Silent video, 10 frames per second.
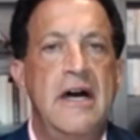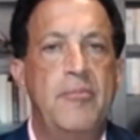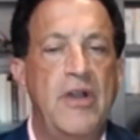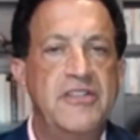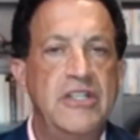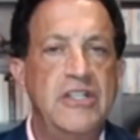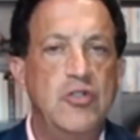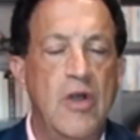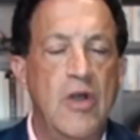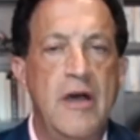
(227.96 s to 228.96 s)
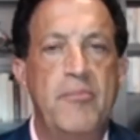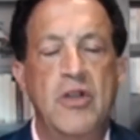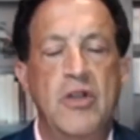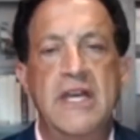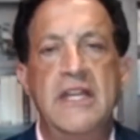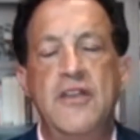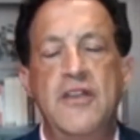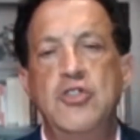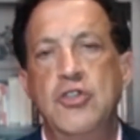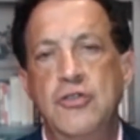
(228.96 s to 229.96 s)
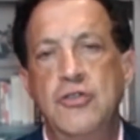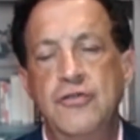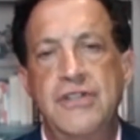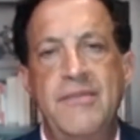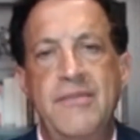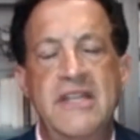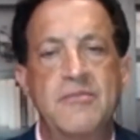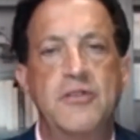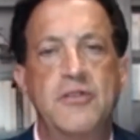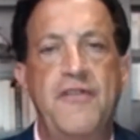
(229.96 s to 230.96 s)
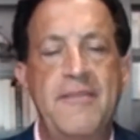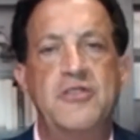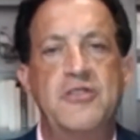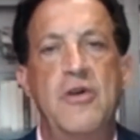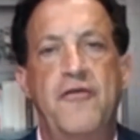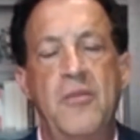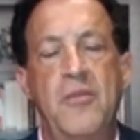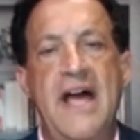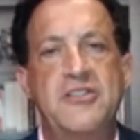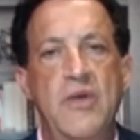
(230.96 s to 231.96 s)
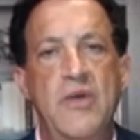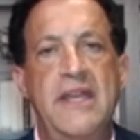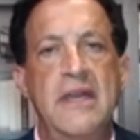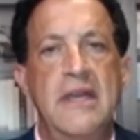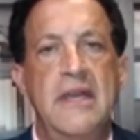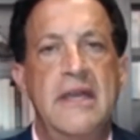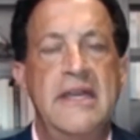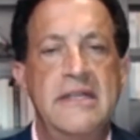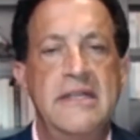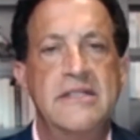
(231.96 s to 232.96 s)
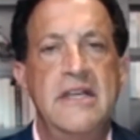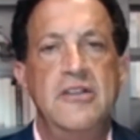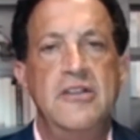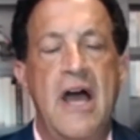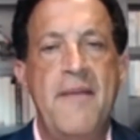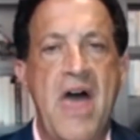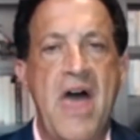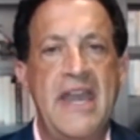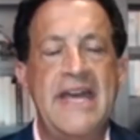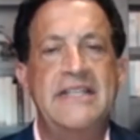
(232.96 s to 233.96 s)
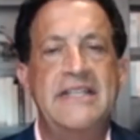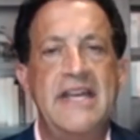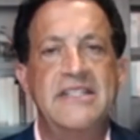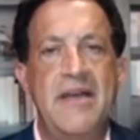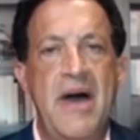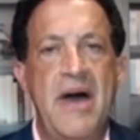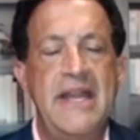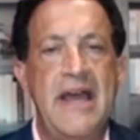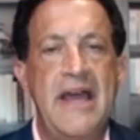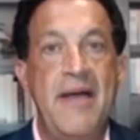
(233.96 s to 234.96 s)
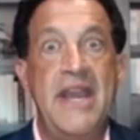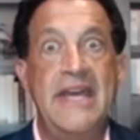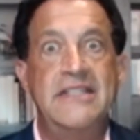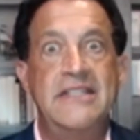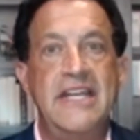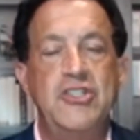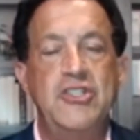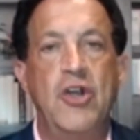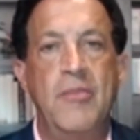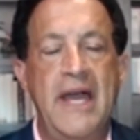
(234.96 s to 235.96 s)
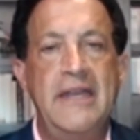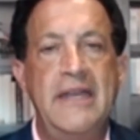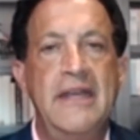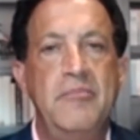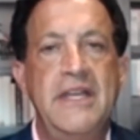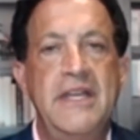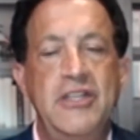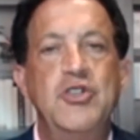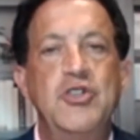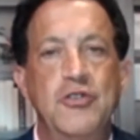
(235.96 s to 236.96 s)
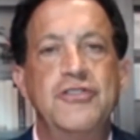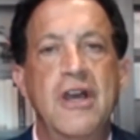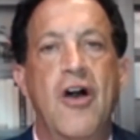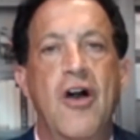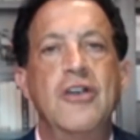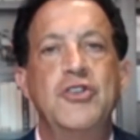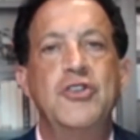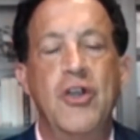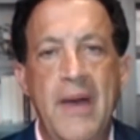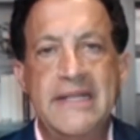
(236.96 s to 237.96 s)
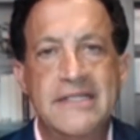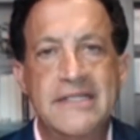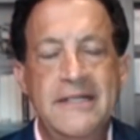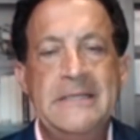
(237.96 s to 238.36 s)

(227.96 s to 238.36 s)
President Trump, or killing the Jews. I mean, his most famous one from last week is, "I'm not an anti-Semite, I'm an anti-termite," meaning Jews are termites.